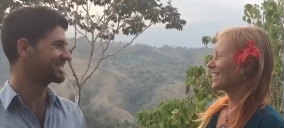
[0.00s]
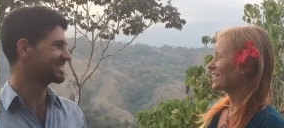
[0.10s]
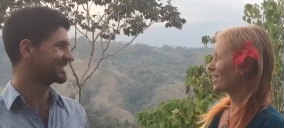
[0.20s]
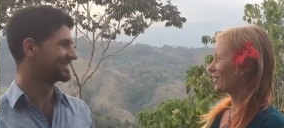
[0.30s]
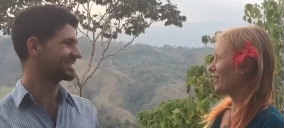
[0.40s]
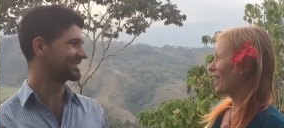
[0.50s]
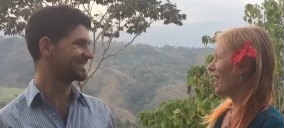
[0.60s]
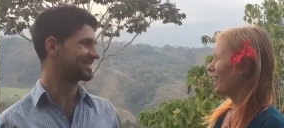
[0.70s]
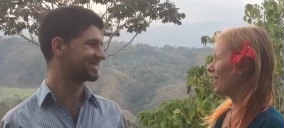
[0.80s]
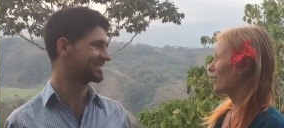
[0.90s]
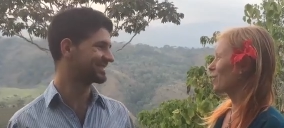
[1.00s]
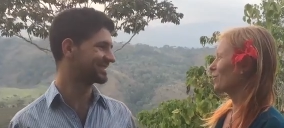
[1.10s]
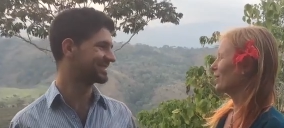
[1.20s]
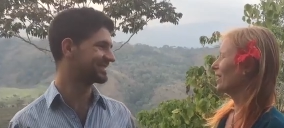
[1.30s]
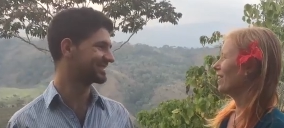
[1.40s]
Speaker 1: Ashao,
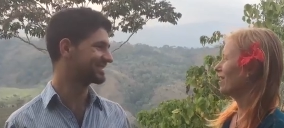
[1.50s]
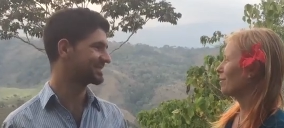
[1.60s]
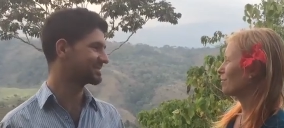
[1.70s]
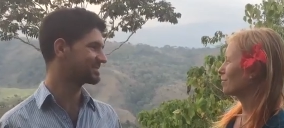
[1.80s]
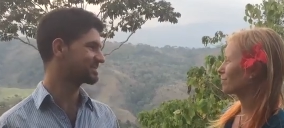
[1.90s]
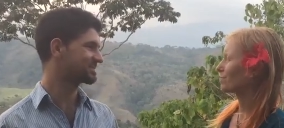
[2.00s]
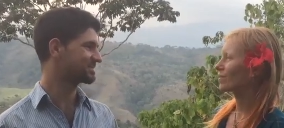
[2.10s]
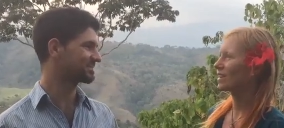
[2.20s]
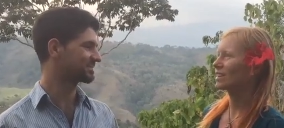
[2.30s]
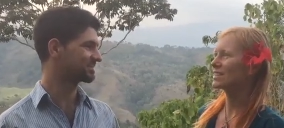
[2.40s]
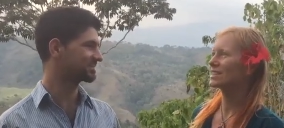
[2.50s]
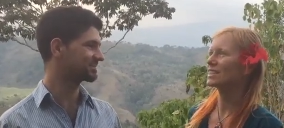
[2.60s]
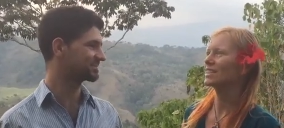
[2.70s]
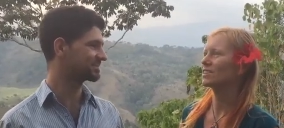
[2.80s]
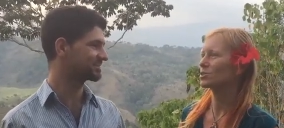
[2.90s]
how, um, let's
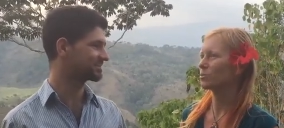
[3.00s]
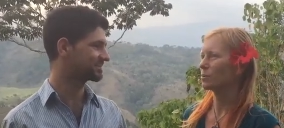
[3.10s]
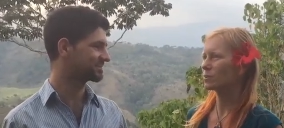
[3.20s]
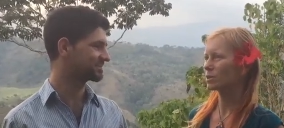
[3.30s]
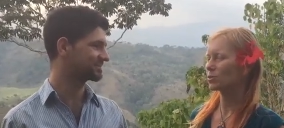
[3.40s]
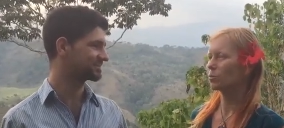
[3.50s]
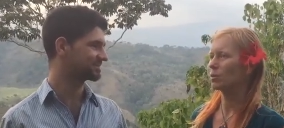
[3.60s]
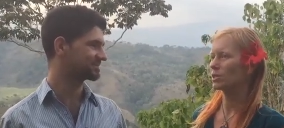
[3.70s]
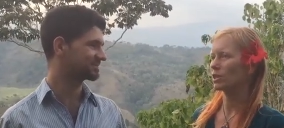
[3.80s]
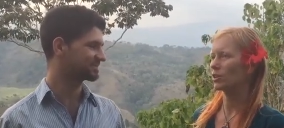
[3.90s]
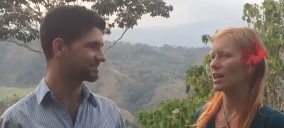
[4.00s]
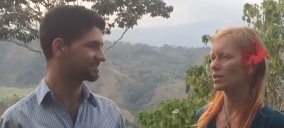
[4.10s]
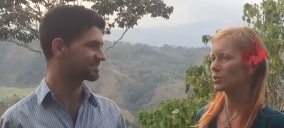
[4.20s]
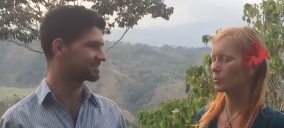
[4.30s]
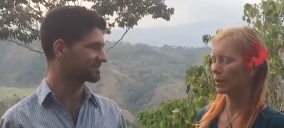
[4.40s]
see, there's probably so much I could
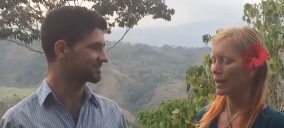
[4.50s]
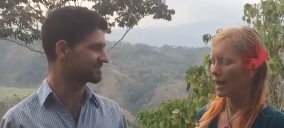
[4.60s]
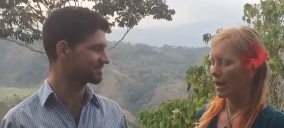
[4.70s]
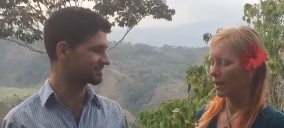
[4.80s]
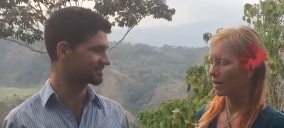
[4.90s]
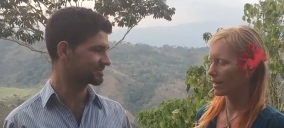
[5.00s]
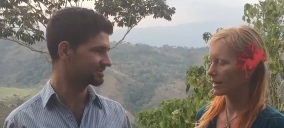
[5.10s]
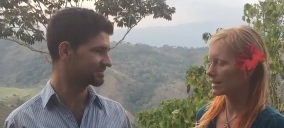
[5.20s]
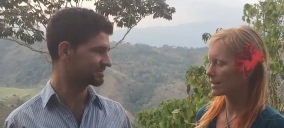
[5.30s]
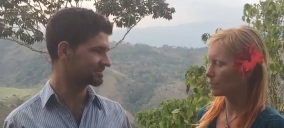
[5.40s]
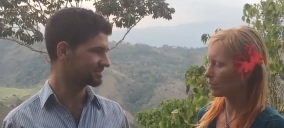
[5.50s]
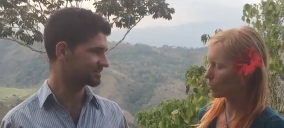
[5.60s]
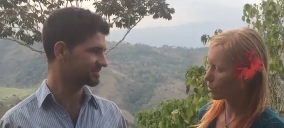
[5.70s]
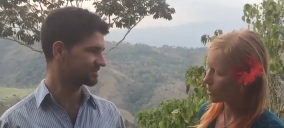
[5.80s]
ask you, but like in simple